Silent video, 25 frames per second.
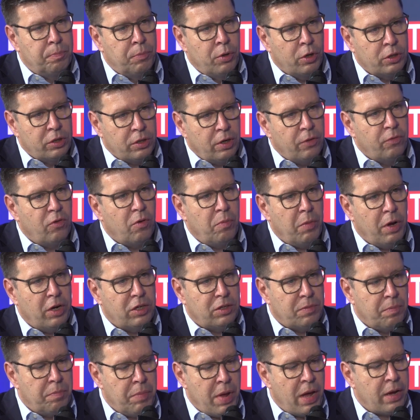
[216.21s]
push
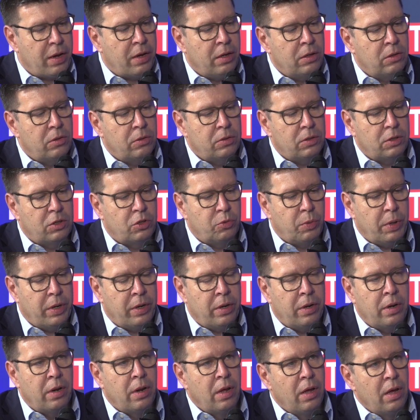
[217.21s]
information back into the
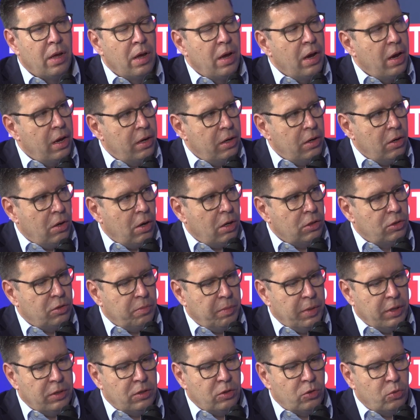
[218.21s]
twin in an
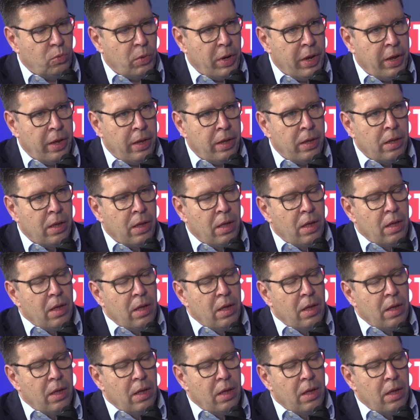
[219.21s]
automated way.